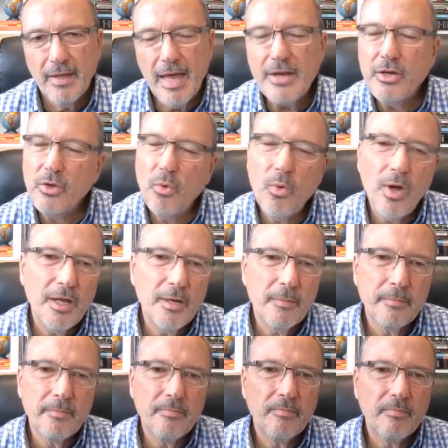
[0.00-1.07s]
And you know what?
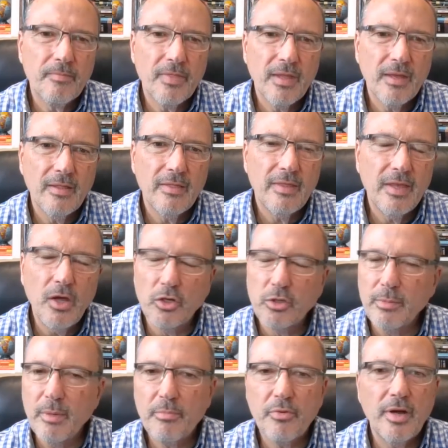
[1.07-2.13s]
The
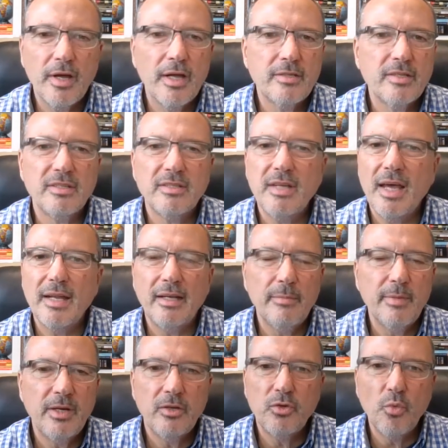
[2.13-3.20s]
ultimate prize is not
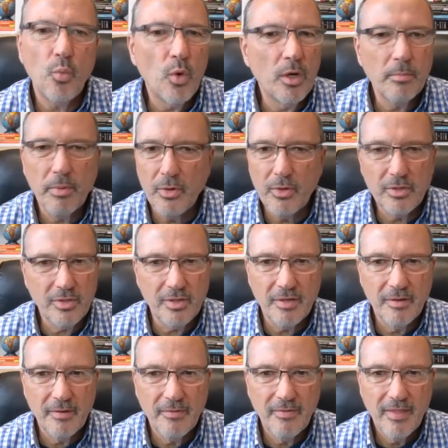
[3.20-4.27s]
limited to one person.
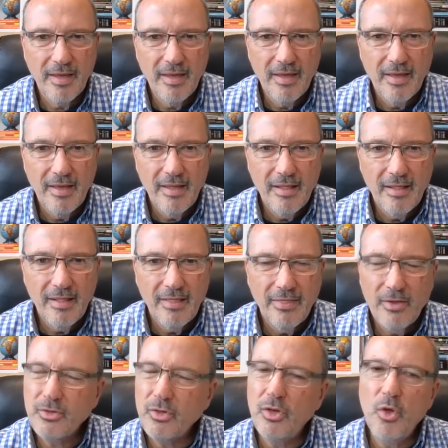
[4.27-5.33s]

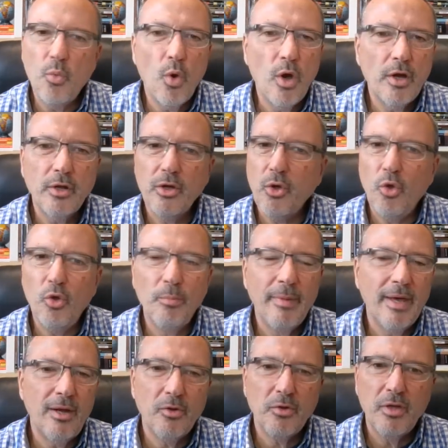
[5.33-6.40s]
There's only one gold
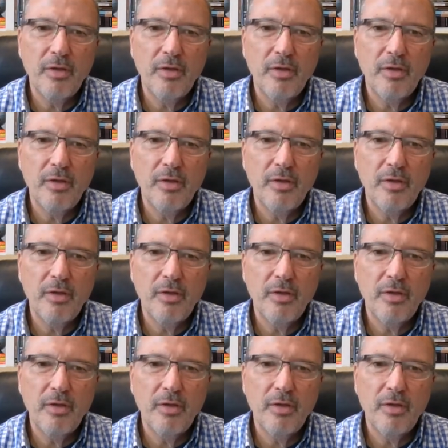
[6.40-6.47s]
medal